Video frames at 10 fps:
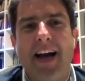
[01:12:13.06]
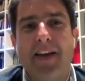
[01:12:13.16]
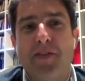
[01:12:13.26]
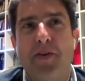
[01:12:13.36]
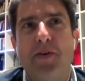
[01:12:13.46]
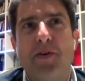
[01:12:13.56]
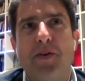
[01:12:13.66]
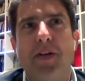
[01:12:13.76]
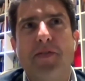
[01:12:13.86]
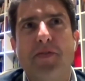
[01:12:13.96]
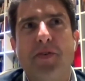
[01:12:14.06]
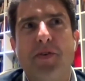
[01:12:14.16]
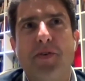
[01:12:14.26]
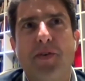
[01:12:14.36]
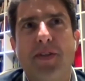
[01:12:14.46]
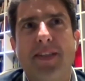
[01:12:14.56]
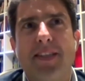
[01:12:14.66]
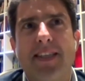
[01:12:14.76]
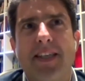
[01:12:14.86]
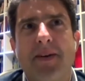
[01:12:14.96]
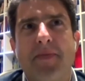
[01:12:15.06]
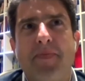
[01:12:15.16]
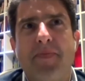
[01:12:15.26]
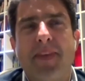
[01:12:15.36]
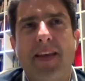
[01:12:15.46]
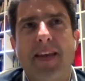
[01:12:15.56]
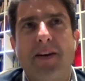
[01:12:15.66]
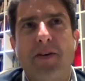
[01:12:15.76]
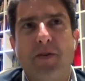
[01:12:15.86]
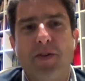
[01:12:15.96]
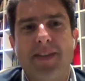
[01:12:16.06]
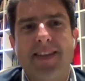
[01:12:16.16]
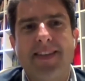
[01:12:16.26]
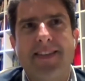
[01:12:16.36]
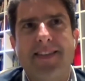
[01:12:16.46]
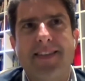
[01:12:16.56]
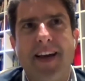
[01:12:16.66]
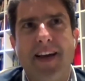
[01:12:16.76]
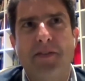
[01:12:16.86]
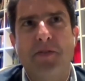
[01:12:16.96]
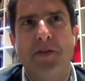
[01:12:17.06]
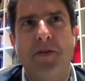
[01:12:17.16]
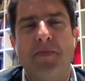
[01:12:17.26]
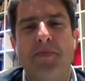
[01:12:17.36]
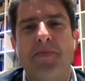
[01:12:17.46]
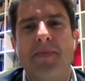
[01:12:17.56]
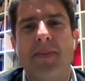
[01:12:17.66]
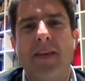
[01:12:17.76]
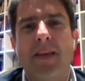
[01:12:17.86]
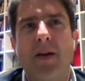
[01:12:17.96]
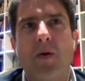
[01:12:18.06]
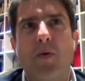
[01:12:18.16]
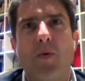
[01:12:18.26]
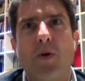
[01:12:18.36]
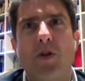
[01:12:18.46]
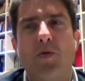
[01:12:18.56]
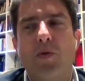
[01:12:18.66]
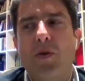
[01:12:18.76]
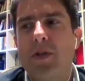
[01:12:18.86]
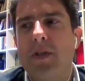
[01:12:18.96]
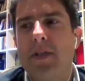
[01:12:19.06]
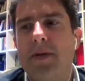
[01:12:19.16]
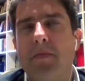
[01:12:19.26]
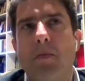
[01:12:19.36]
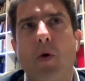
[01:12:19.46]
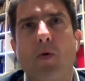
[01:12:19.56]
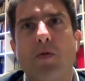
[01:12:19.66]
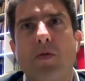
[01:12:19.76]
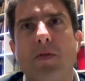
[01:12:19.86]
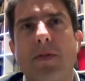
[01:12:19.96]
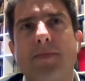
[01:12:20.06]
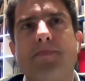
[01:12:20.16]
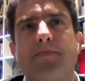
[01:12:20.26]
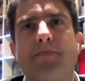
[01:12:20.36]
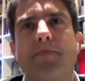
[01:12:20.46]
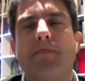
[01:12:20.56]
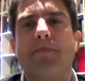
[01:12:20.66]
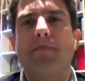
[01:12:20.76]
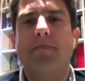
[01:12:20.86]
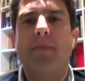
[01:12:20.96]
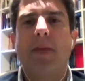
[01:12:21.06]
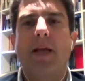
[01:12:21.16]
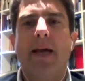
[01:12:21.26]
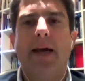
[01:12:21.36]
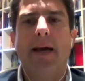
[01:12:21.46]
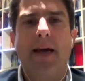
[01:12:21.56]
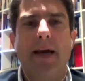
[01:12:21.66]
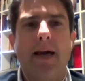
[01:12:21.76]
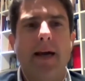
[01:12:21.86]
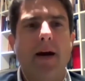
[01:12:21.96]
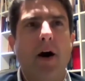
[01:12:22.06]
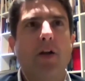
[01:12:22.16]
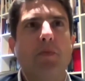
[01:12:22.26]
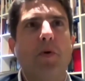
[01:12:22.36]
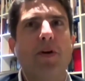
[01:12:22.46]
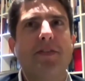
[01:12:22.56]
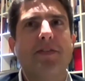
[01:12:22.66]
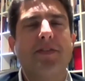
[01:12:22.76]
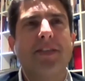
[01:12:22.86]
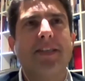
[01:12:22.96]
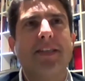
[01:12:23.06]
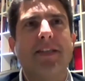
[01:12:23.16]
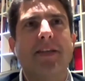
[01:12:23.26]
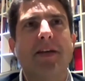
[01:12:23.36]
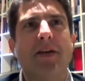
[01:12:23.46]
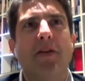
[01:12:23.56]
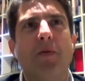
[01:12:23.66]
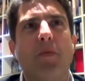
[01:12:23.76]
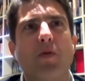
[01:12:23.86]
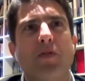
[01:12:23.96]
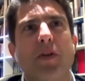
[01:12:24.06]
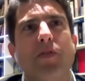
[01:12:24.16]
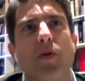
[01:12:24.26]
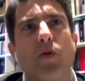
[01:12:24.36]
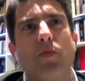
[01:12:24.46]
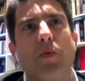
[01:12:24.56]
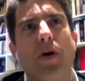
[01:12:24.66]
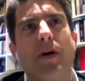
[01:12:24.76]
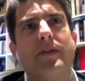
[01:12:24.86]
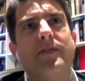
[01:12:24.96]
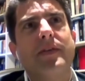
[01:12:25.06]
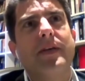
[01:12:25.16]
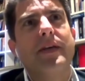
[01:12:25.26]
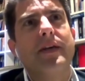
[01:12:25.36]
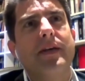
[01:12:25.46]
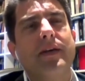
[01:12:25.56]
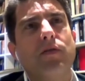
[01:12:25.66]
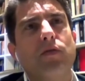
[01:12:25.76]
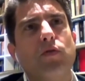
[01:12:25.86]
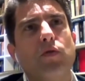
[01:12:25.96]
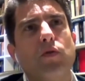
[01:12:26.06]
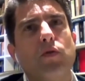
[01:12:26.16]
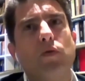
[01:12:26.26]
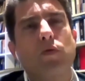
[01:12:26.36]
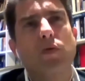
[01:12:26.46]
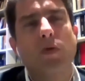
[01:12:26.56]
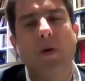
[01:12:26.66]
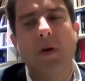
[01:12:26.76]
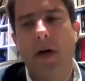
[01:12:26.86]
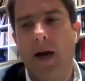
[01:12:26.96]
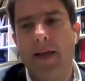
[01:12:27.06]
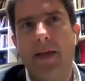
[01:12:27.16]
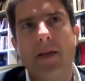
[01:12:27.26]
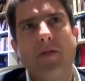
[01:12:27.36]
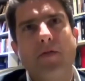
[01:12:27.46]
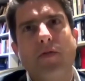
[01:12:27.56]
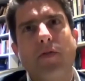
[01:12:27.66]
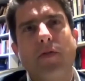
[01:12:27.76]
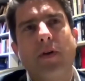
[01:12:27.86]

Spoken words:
ask you if you could include in this answer which were the most hot points, the most difficult points to achieve